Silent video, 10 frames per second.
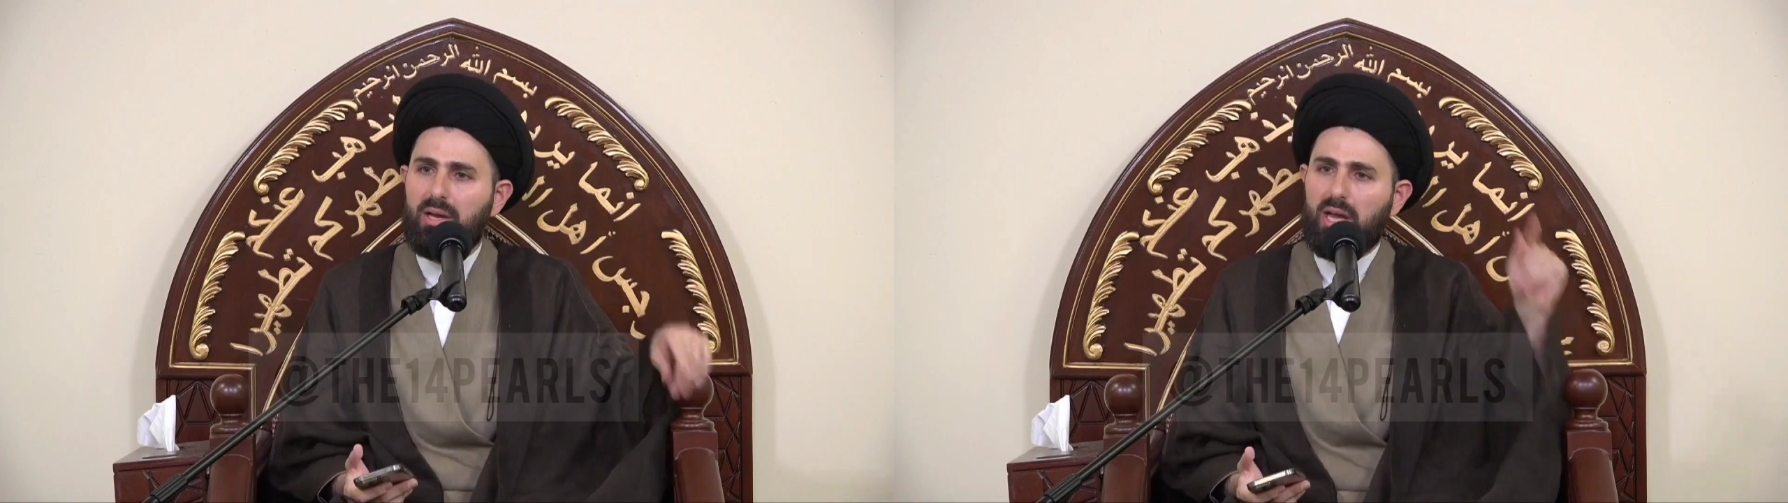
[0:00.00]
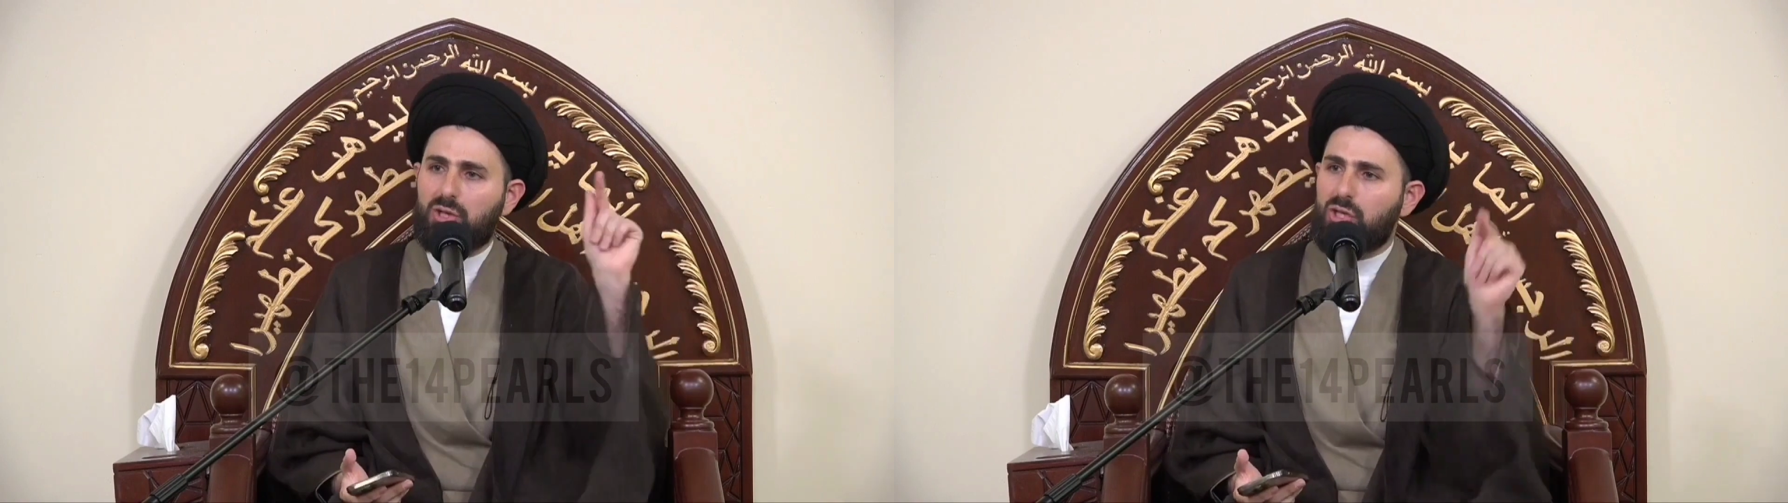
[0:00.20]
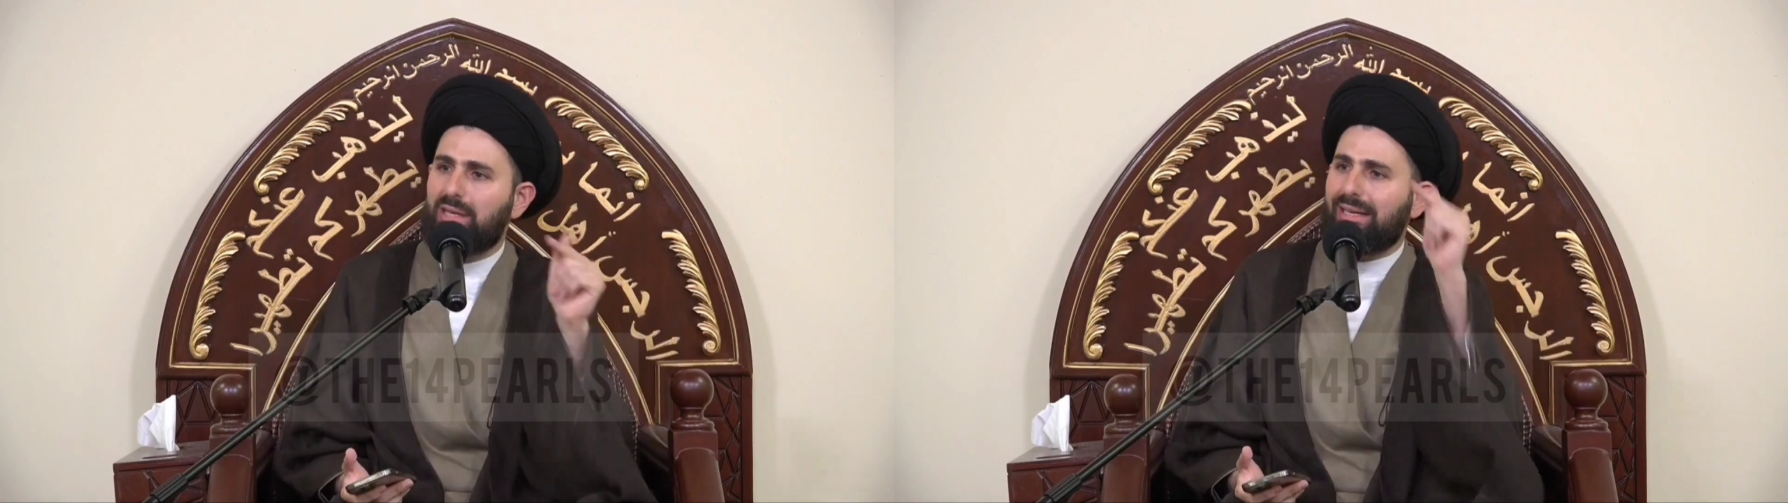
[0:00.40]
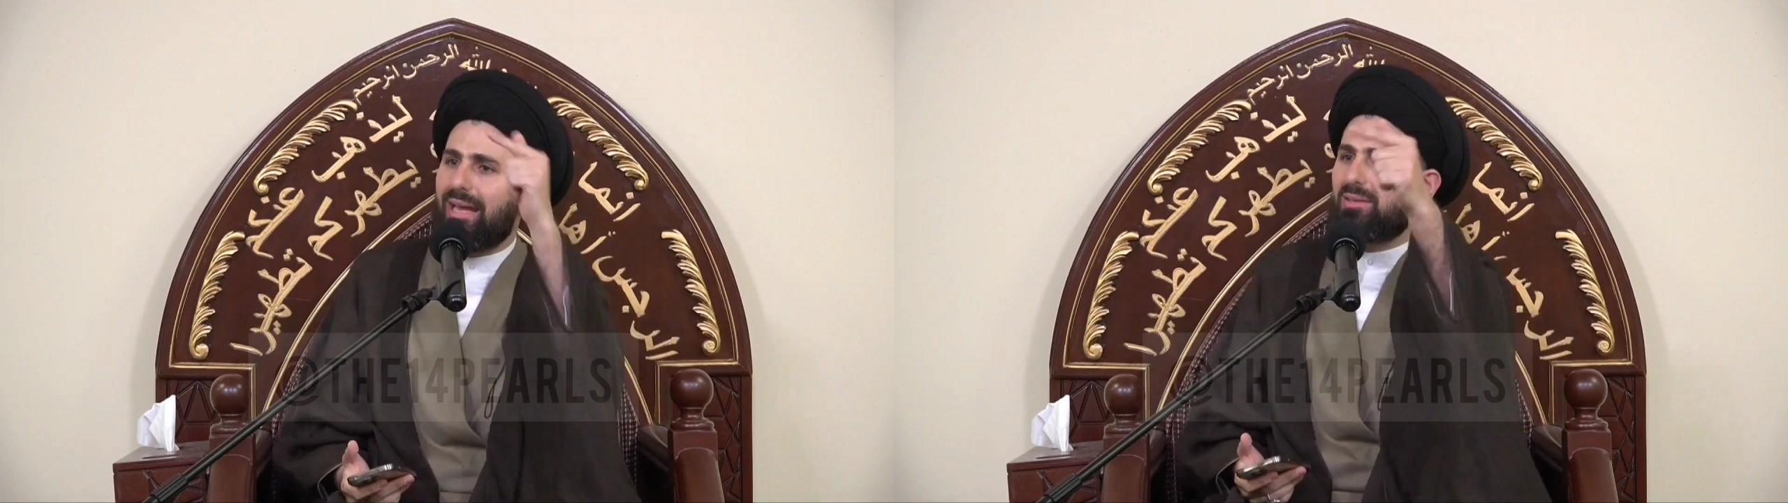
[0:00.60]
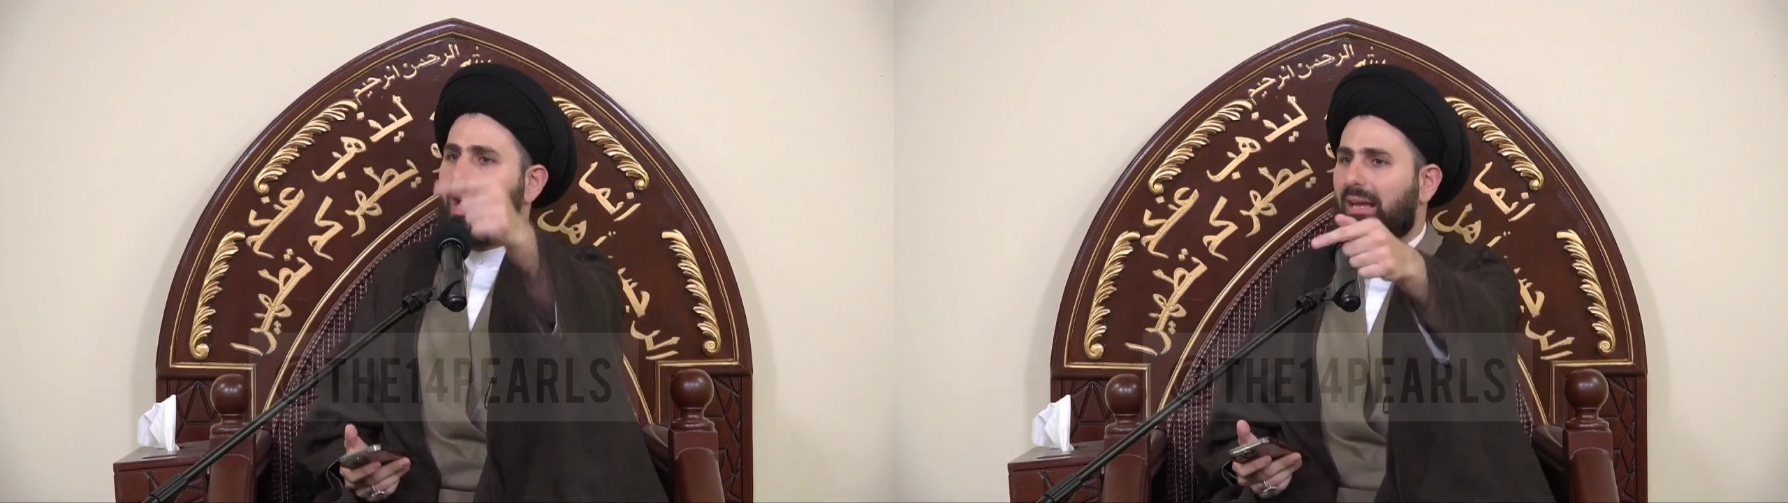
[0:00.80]
A Shi'i
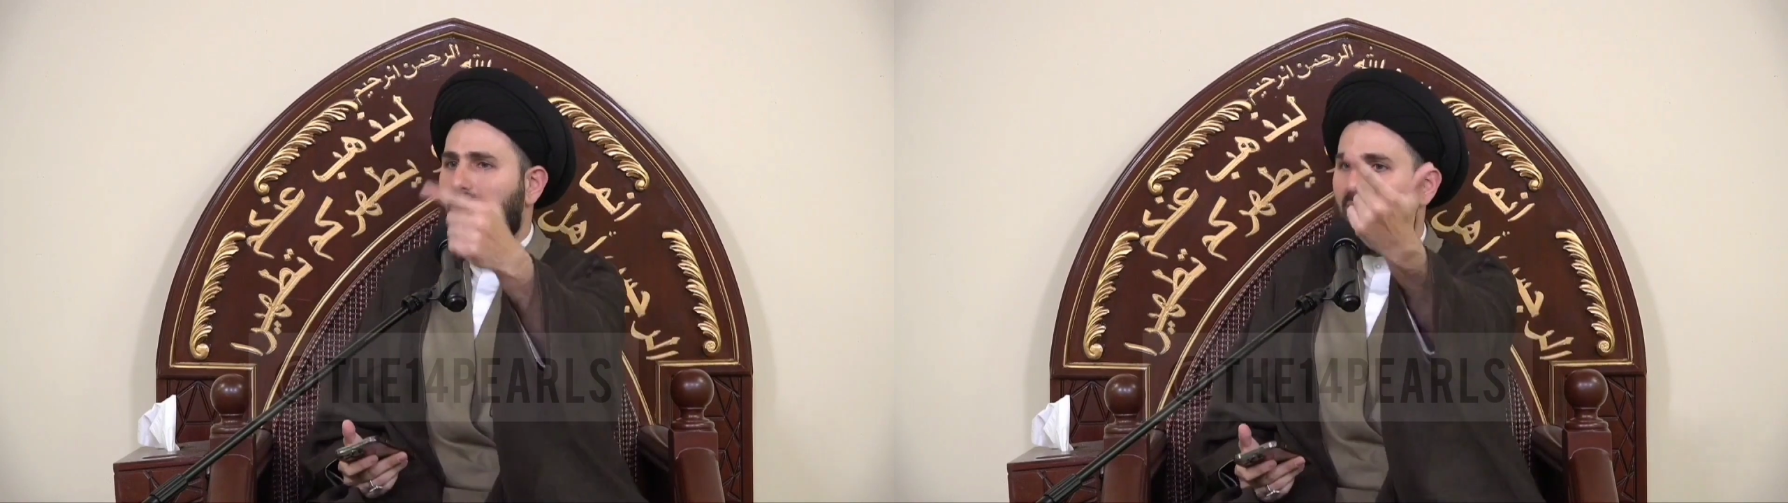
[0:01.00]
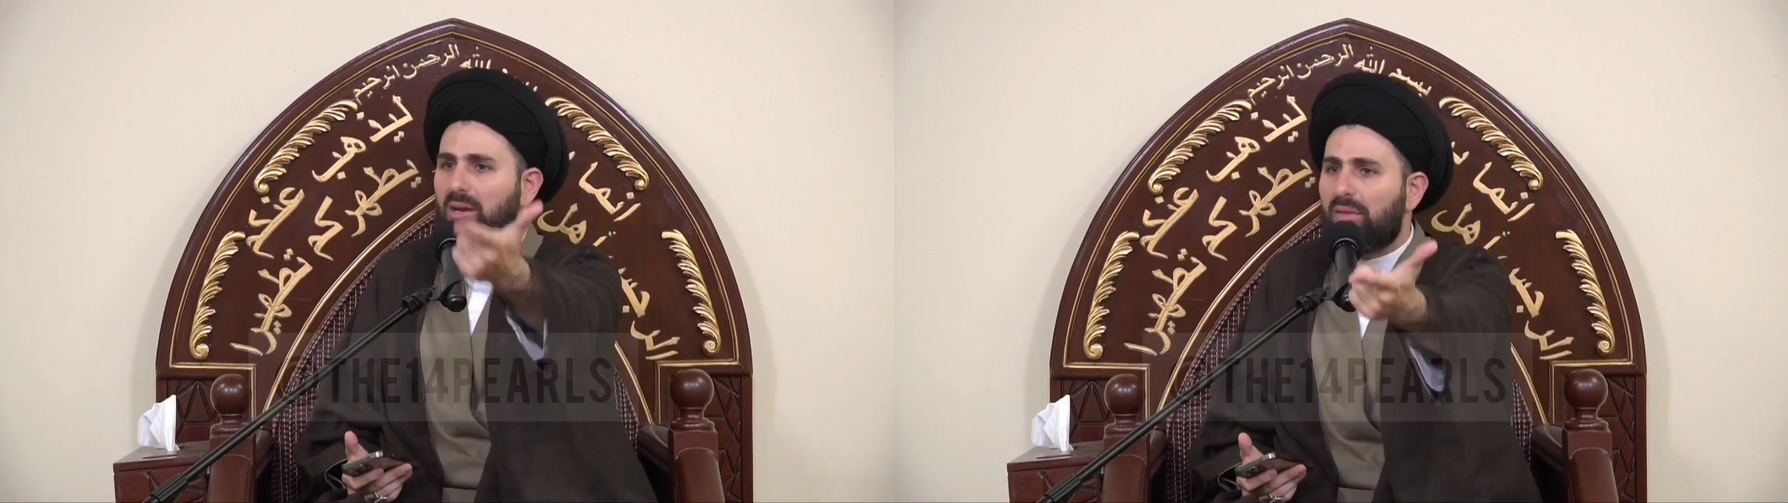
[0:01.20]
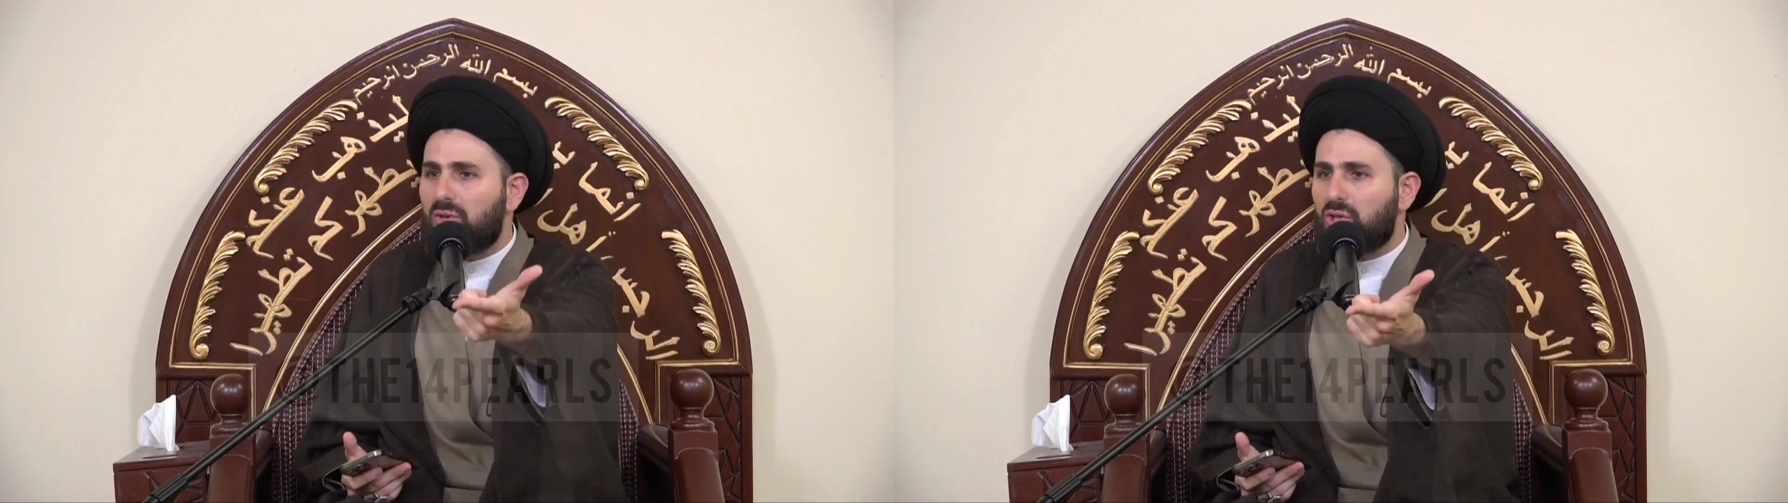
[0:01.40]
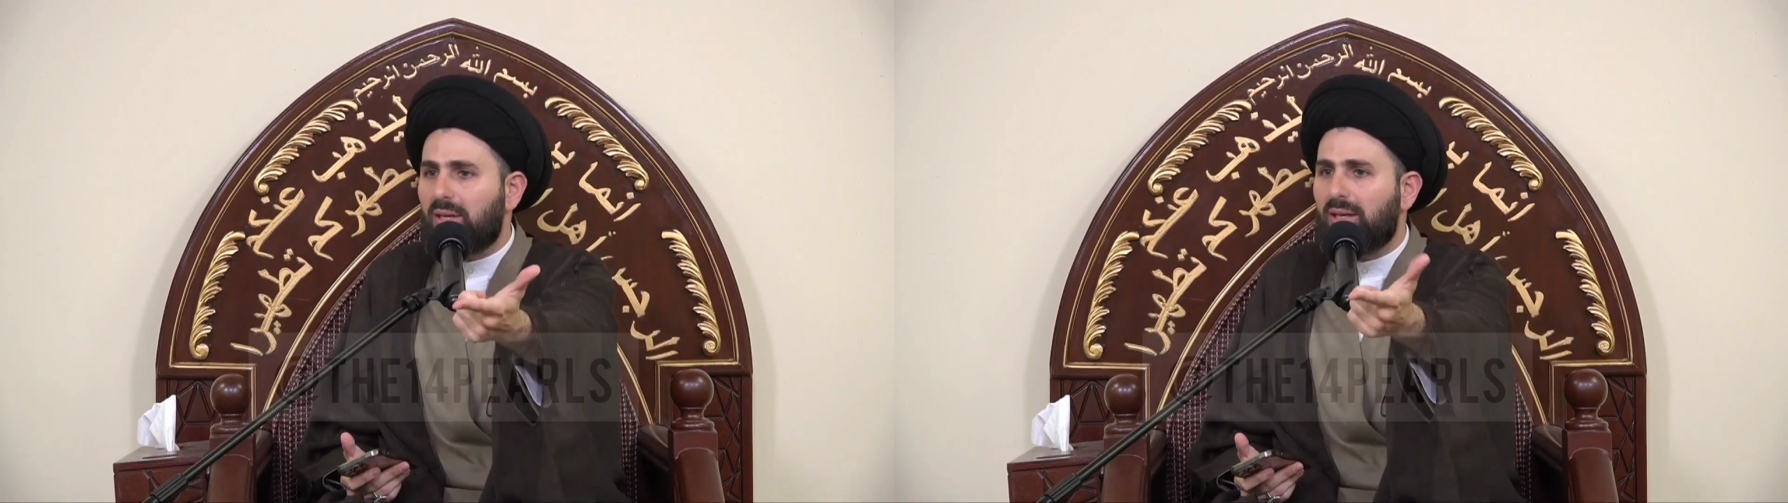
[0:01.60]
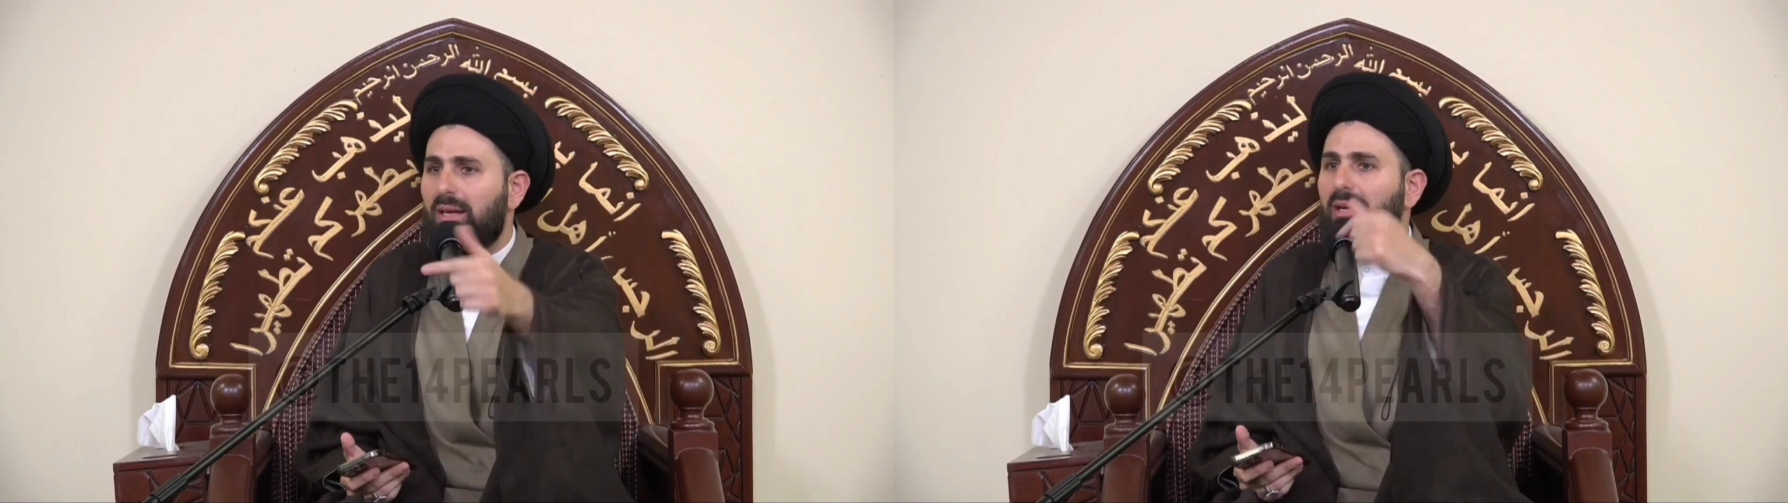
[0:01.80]
attacking another
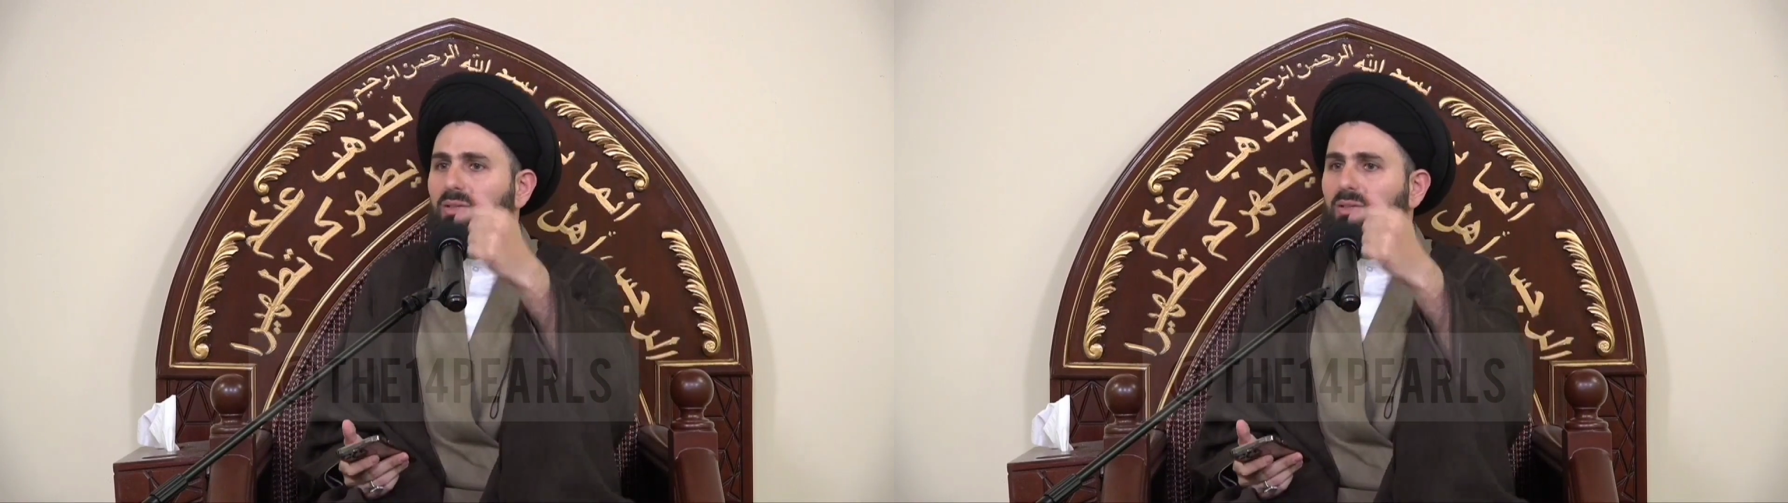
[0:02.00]
Shi'i,